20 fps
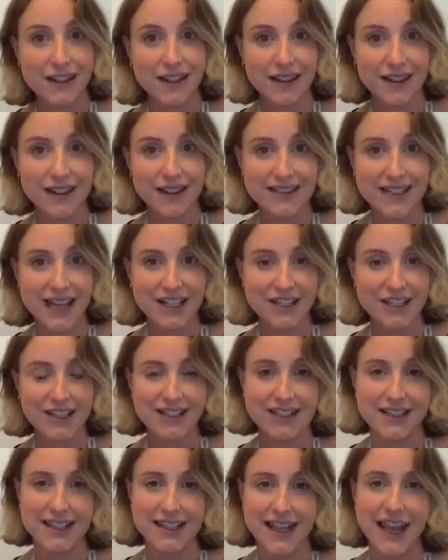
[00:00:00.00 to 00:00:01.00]
the session
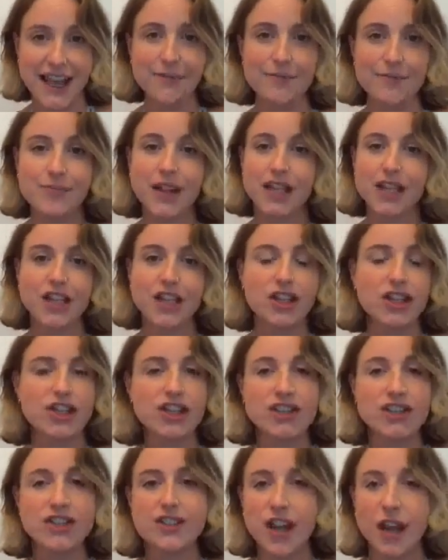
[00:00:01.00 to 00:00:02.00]
today, and you can
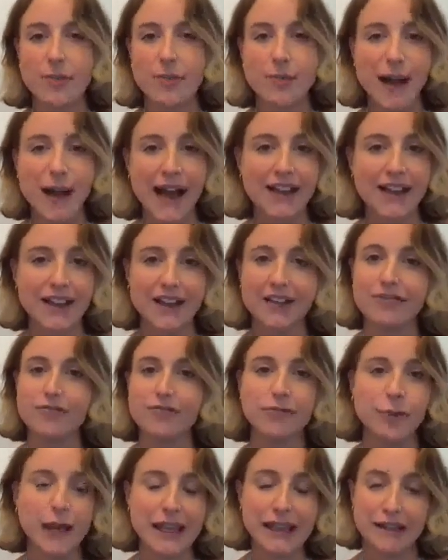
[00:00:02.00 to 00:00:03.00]
just go back and
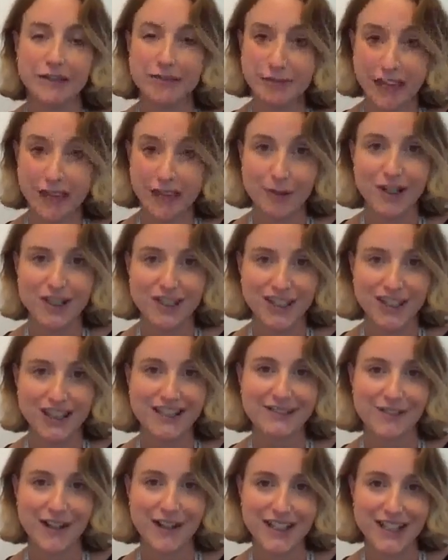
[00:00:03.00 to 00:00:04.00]
re-watch this
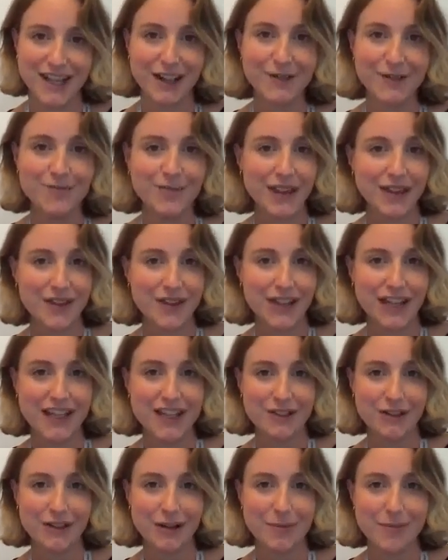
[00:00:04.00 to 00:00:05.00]
video if you
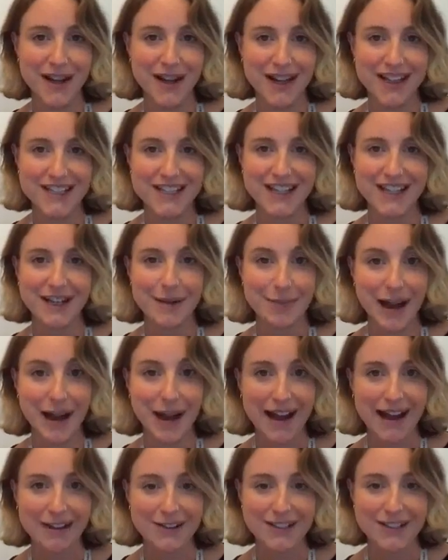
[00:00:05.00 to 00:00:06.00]
need a reminder about
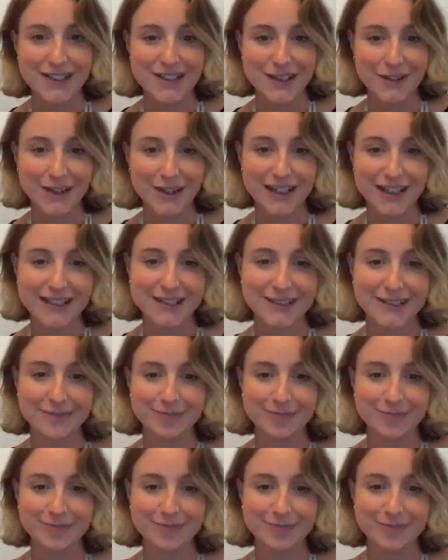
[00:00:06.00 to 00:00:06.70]
how to do it.